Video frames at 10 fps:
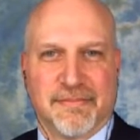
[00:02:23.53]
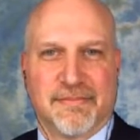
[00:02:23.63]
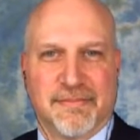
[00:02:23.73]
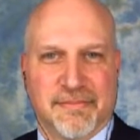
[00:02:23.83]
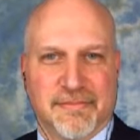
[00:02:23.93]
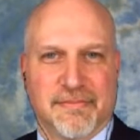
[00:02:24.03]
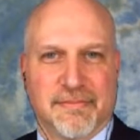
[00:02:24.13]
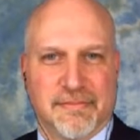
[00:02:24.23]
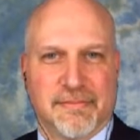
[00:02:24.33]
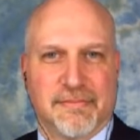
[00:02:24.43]

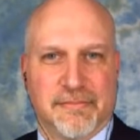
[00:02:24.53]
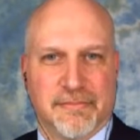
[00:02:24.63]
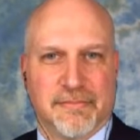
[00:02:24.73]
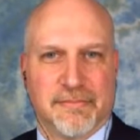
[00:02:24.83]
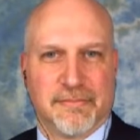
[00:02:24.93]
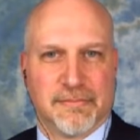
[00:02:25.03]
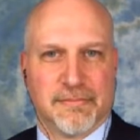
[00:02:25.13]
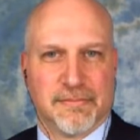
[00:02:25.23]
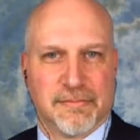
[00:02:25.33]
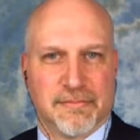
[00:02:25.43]

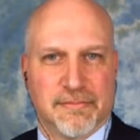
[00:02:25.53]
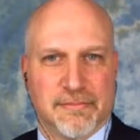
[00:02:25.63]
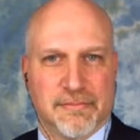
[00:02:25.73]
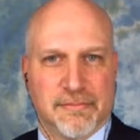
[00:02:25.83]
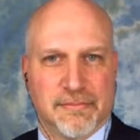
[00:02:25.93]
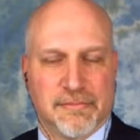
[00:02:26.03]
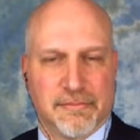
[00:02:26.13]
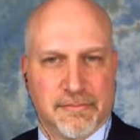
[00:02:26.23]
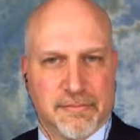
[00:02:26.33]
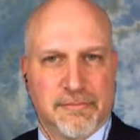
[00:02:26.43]

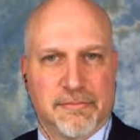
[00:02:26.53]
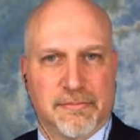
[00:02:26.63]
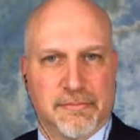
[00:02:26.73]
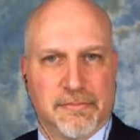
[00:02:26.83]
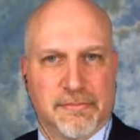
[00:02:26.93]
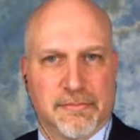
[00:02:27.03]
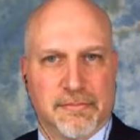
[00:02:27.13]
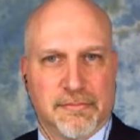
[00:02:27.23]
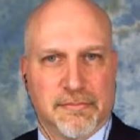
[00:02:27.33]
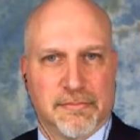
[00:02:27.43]

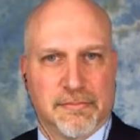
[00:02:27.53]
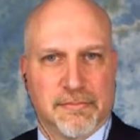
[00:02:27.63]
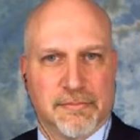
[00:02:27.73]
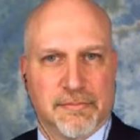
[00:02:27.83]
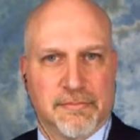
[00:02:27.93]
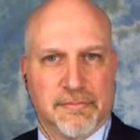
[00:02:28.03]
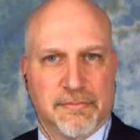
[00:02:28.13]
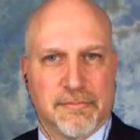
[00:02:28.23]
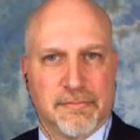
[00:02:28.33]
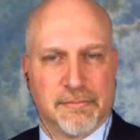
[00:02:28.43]

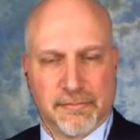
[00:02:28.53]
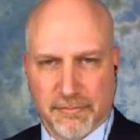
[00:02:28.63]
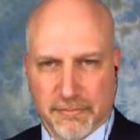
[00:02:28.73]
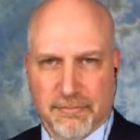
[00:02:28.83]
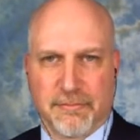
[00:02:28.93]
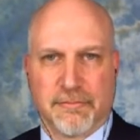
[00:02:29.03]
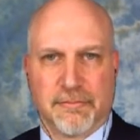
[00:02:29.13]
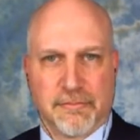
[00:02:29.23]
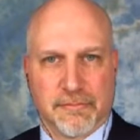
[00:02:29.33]
No words are spoken by the person on screen.